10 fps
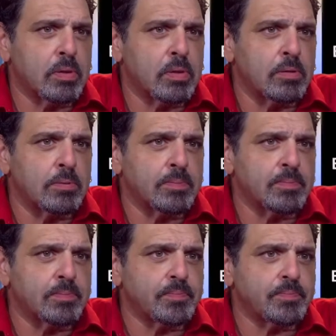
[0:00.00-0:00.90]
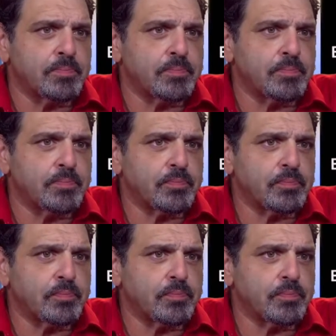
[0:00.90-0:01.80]
and then they get it basically
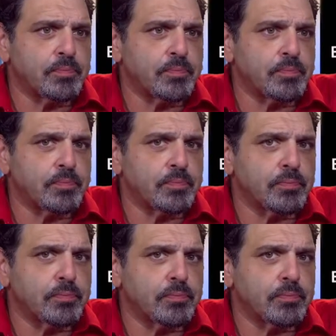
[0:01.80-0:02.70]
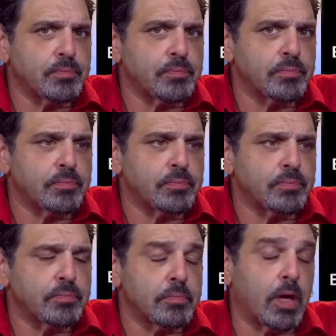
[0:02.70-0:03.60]
seconds after we make our moves.
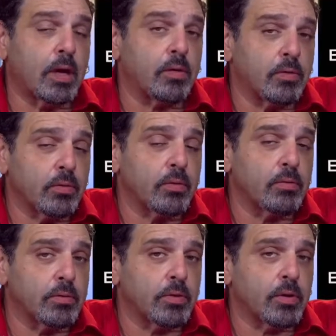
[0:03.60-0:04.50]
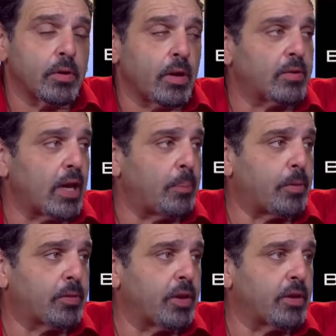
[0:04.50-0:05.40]
Nice. So you're on top
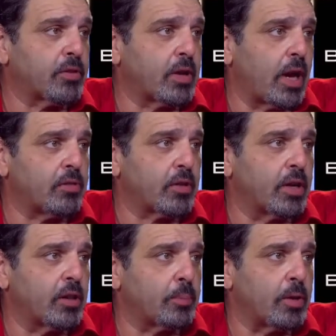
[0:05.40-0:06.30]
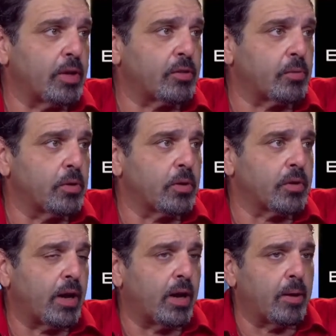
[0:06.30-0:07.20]
of things. Guys are getting the plays in real
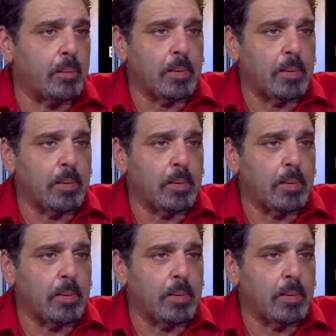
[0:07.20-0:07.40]
time.